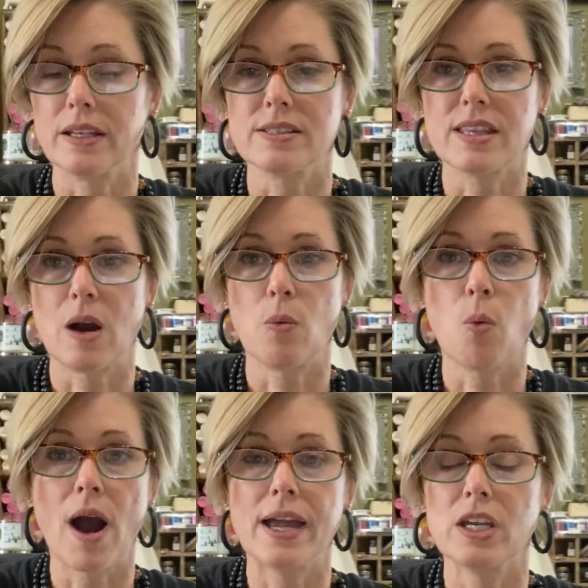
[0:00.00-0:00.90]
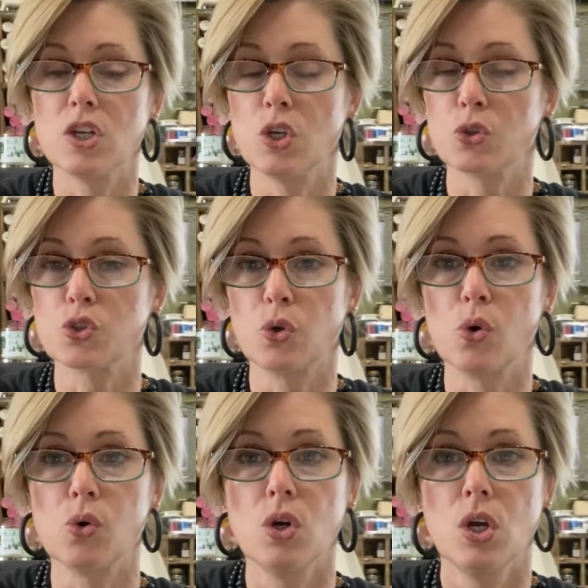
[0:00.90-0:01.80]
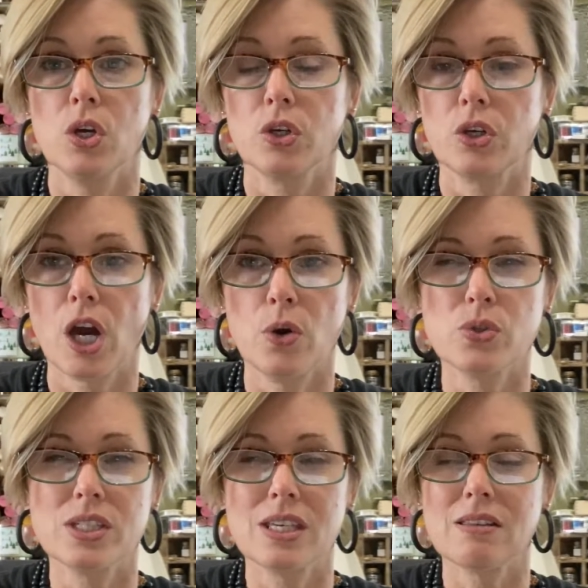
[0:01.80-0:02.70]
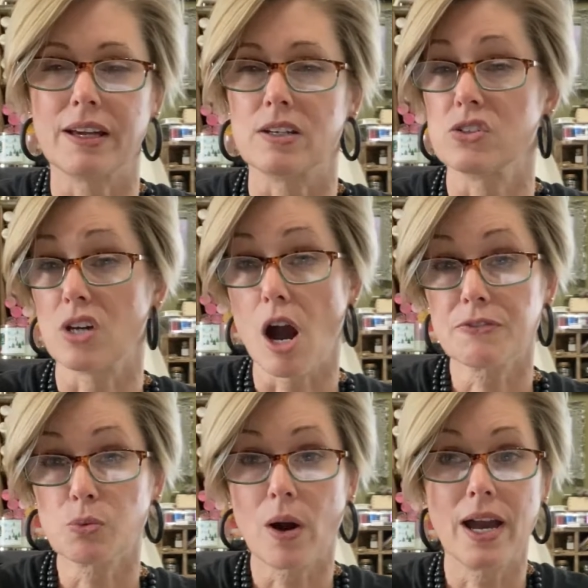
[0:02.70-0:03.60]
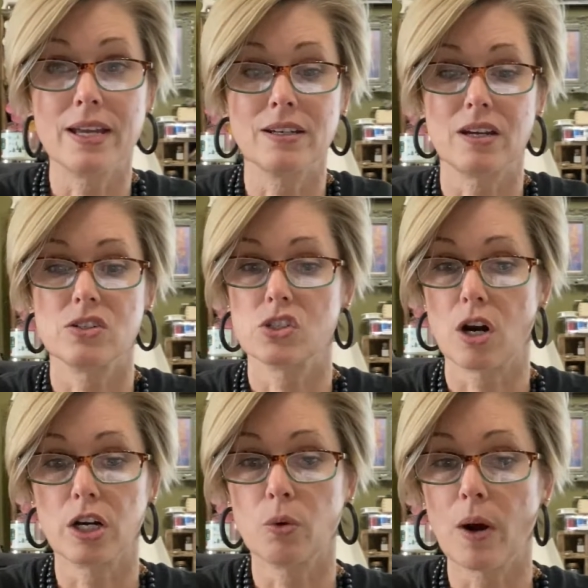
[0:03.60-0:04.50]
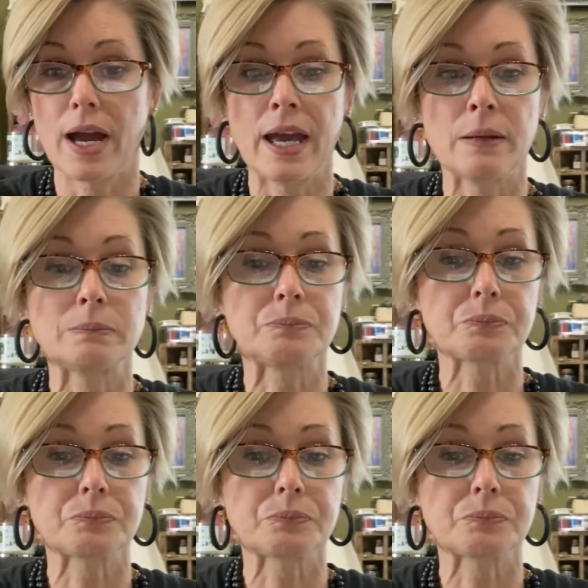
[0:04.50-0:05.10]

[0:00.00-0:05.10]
It's that white, neutral, cozy, like a soft white, not a stark white.